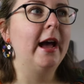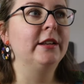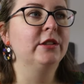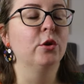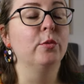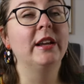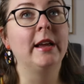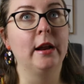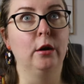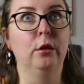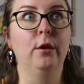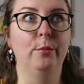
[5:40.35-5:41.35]
And so we get
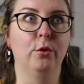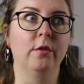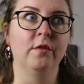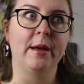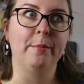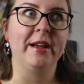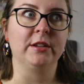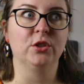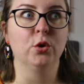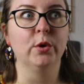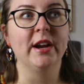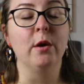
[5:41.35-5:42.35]
a lot more of that
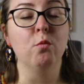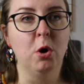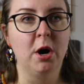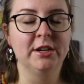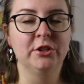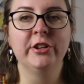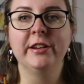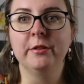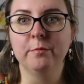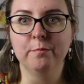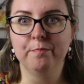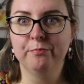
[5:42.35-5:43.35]
backstory and why she